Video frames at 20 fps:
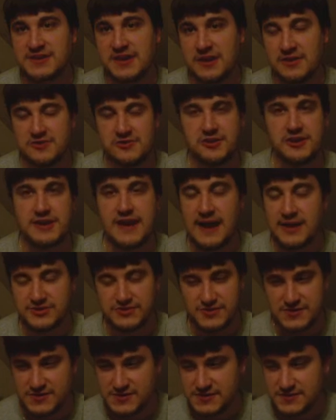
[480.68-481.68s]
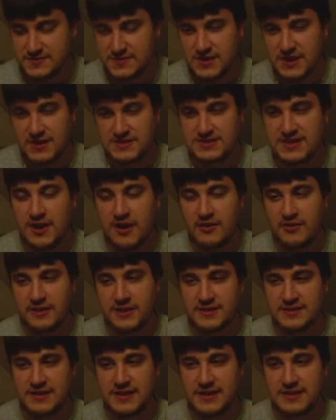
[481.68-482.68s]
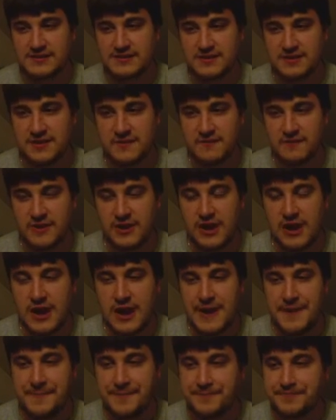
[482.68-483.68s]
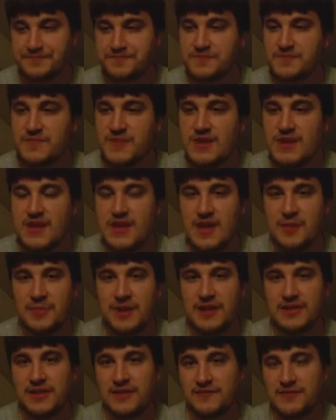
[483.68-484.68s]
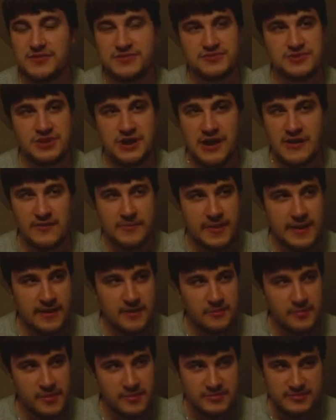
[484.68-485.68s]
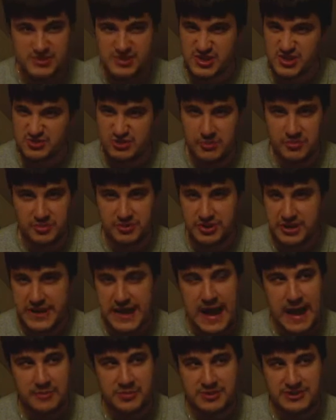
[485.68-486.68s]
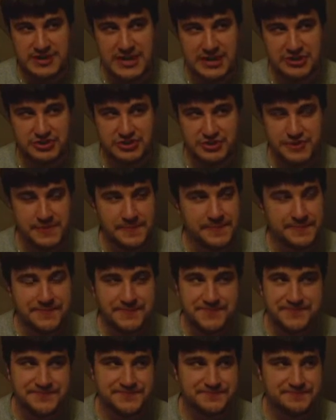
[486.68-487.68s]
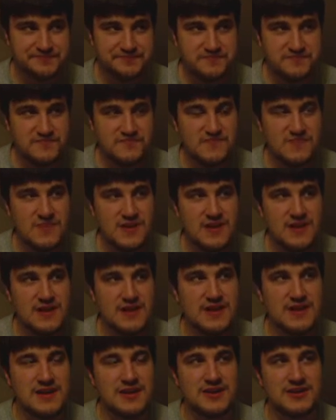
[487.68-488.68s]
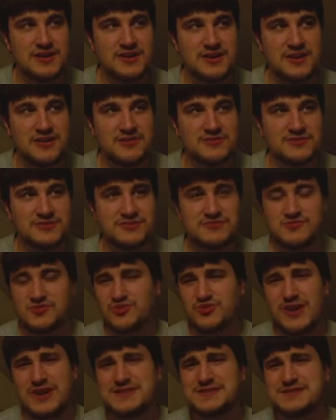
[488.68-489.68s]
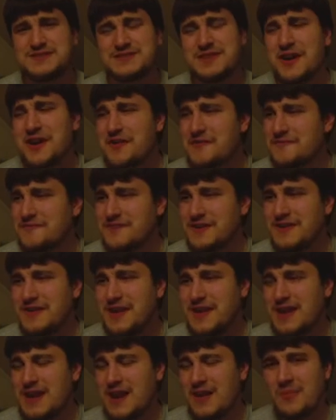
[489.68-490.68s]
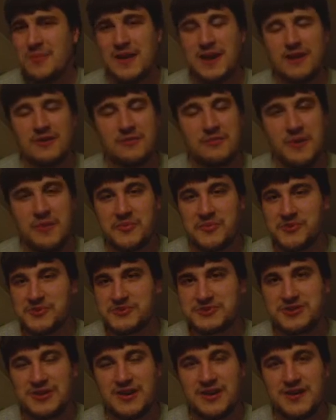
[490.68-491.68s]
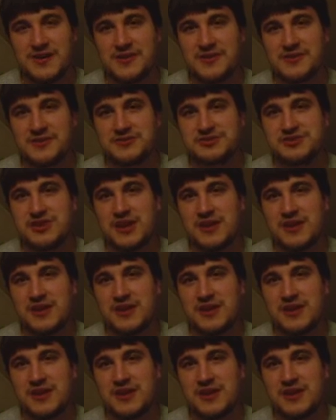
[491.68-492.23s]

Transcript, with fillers: scene, and you can actually tell that it's a different guy. But I love that, you know, everybody remembers the triple decapitation. You know, just great stuff. And then everybody remembers the